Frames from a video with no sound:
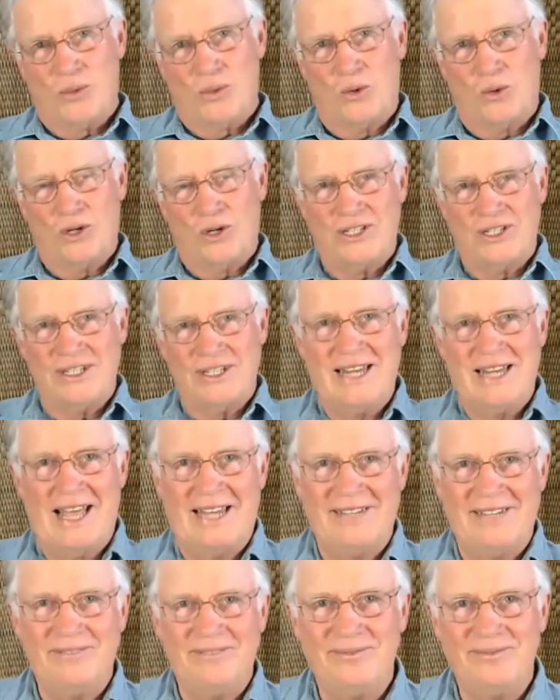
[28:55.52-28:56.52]
words in
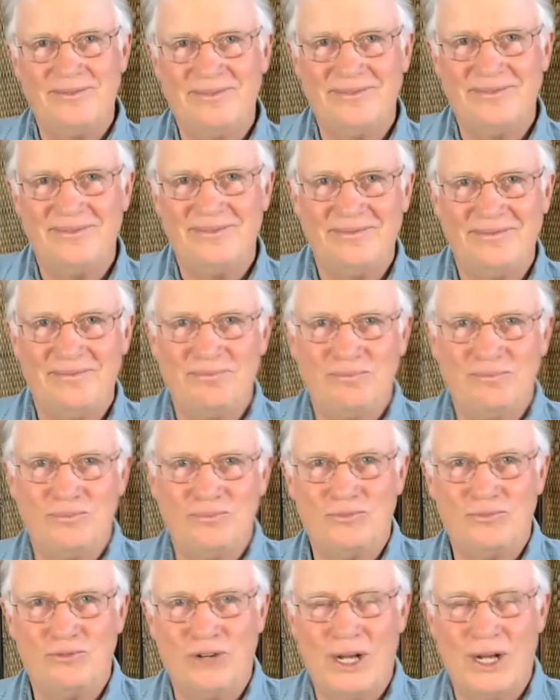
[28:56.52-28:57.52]
that
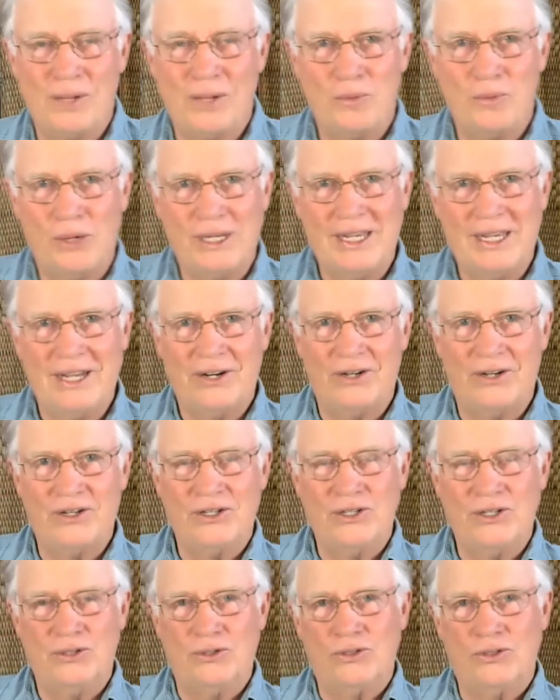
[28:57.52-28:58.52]
realm we care to
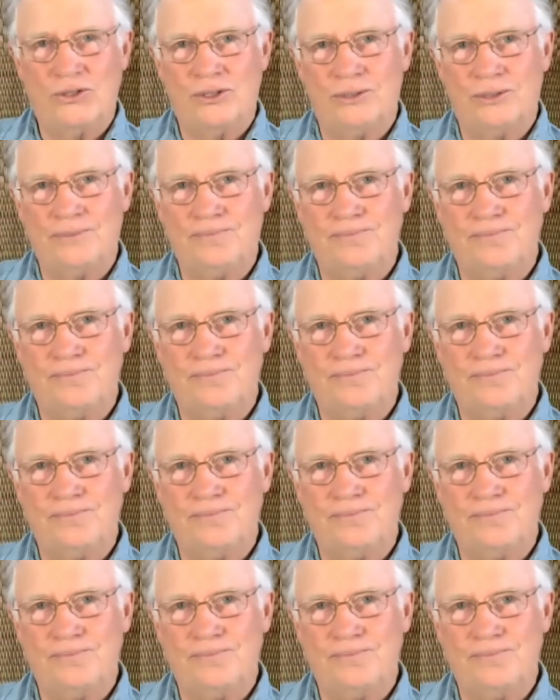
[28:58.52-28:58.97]
use.